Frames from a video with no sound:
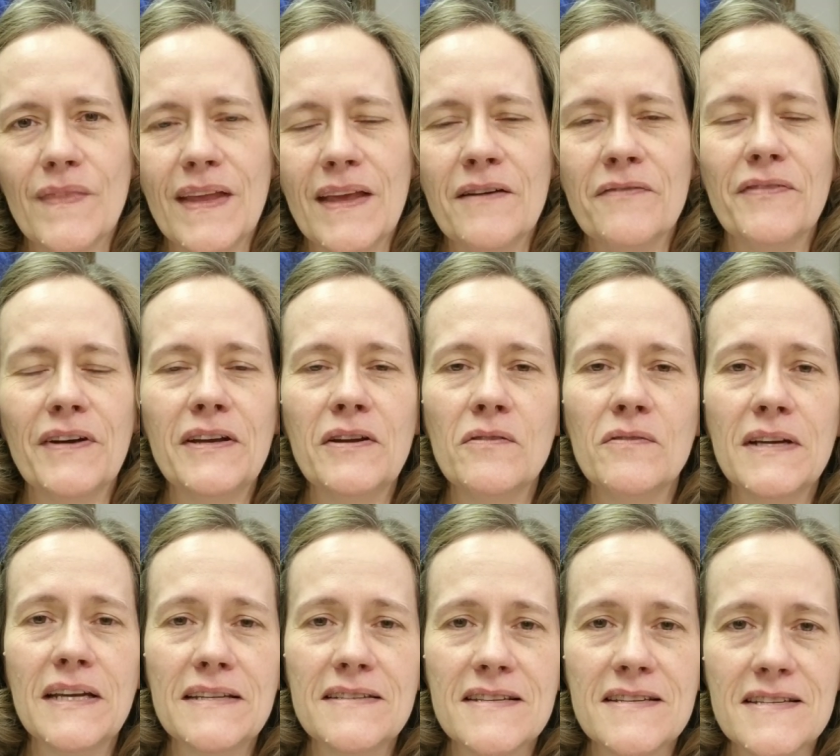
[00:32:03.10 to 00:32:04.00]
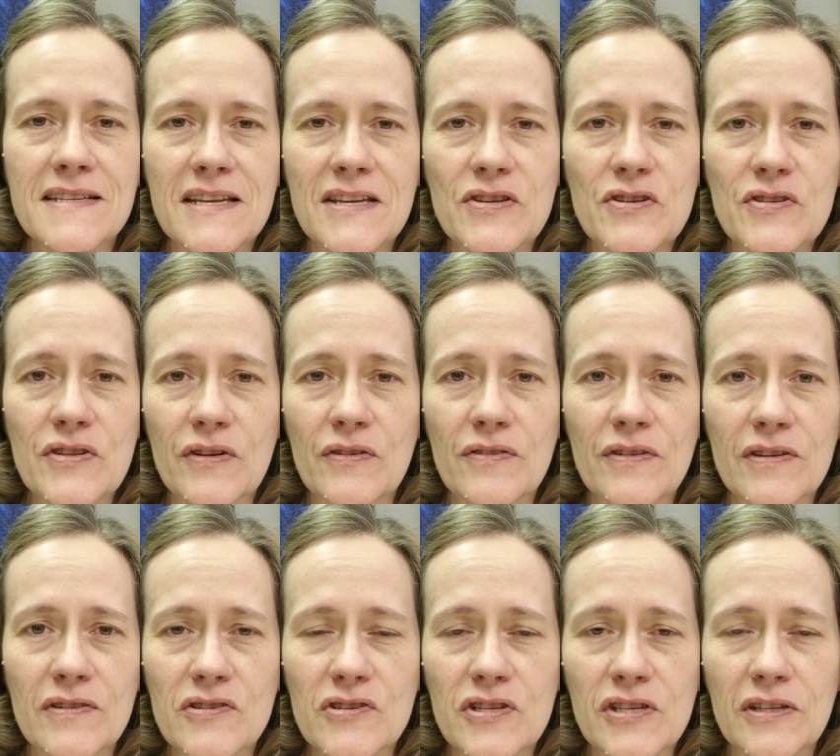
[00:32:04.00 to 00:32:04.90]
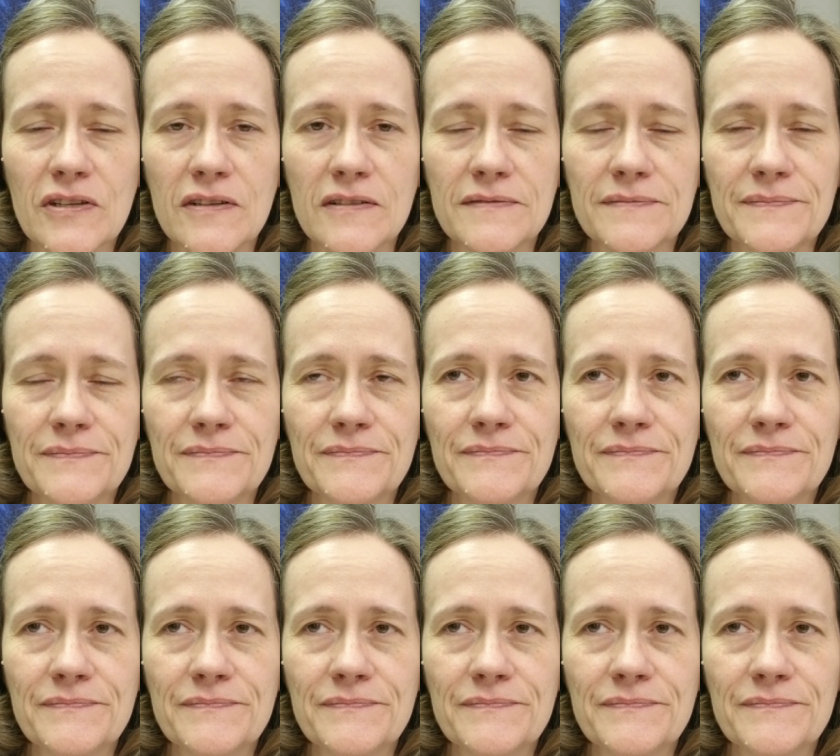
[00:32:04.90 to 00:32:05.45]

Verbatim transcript: if i don't get to teach there this year